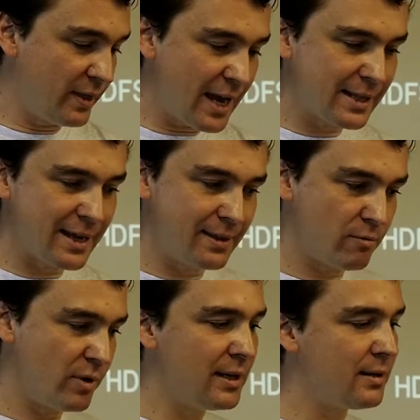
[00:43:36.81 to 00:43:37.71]
that, I
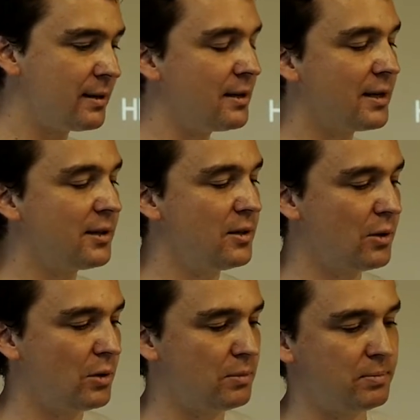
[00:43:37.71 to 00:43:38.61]
really think that
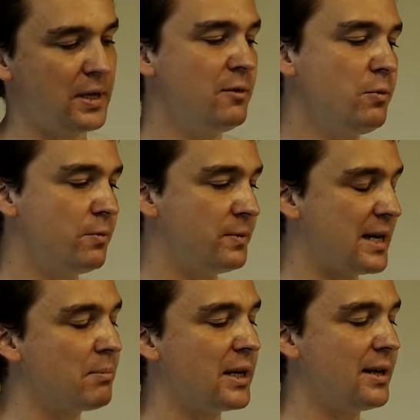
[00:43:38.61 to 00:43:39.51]
if
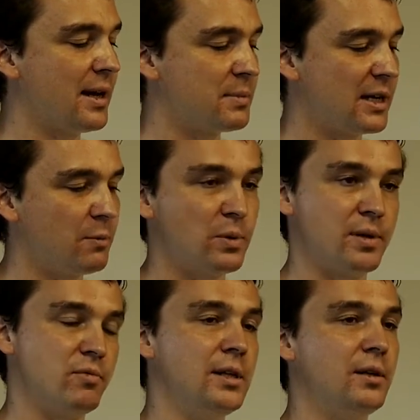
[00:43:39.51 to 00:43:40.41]
somebody comes up with
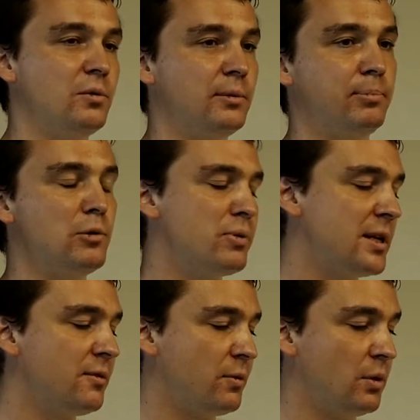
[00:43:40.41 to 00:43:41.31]
a really good
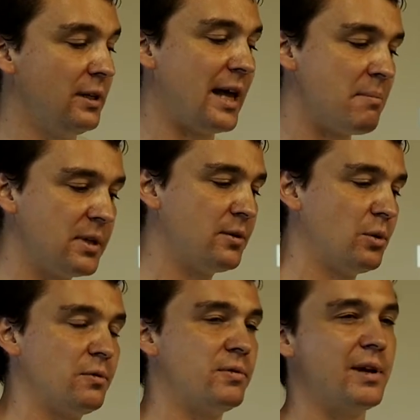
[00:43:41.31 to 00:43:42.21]
blueprint for Lambda
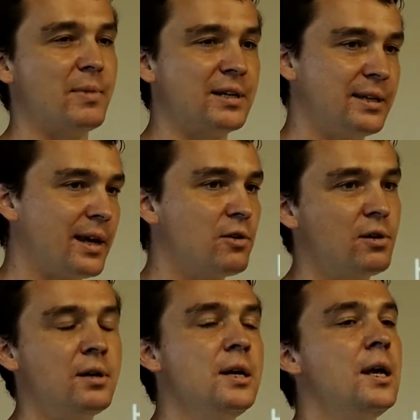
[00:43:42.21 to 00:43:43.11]
sort of stream
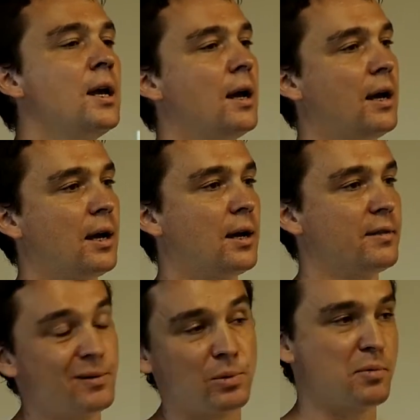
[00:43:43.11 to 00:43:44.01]
architecture,
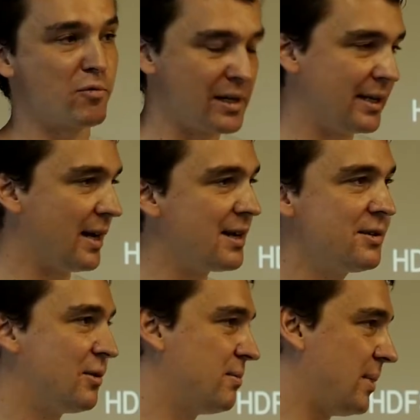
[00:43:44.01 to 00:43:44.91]
that would be really nice.
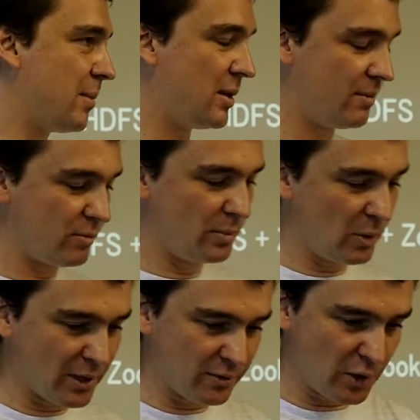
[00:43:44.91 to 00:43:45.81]
So maybe it would be
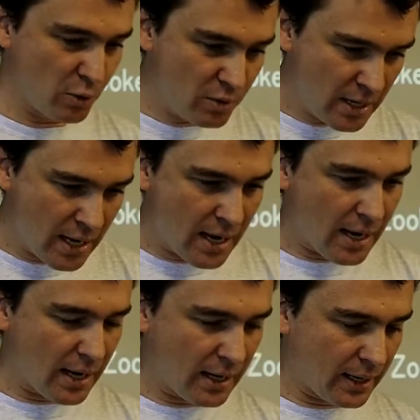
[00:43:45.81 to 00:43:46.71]
one of you.
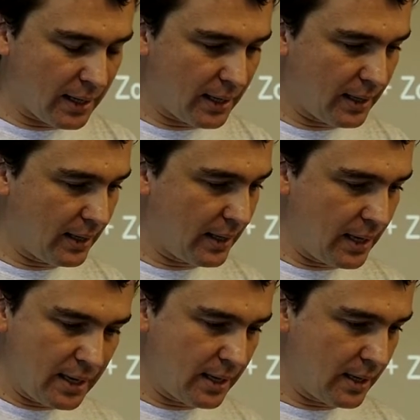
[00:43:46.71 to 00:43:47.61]

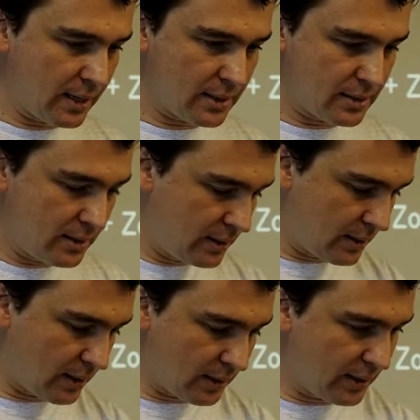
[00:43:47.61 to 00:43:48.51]

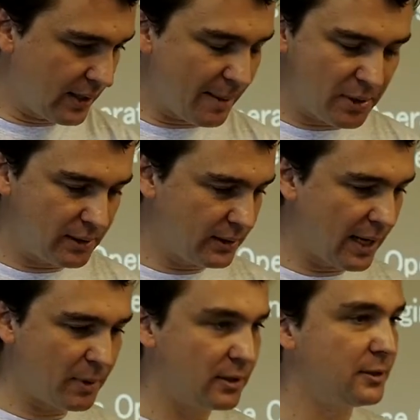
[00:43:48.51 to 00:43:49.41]
And a
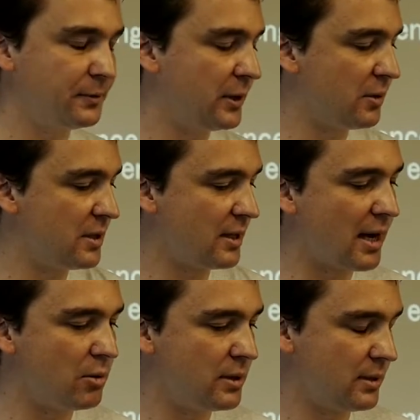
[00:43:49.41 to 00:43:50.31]
couple of just
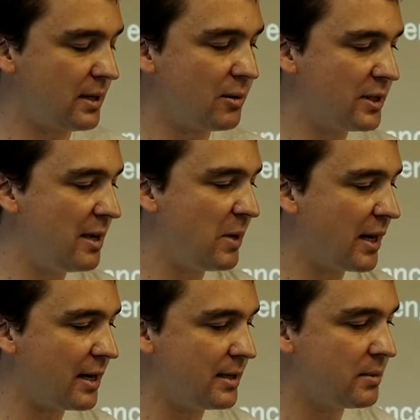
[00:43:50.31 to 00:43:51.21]
housekeeping
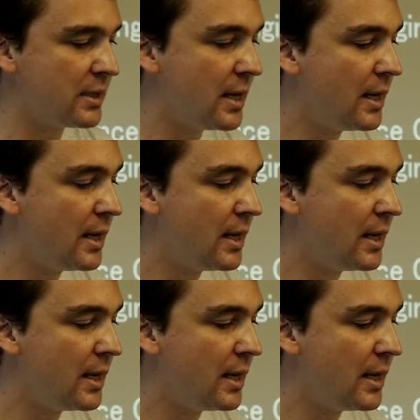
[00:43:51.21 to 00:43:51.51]
items.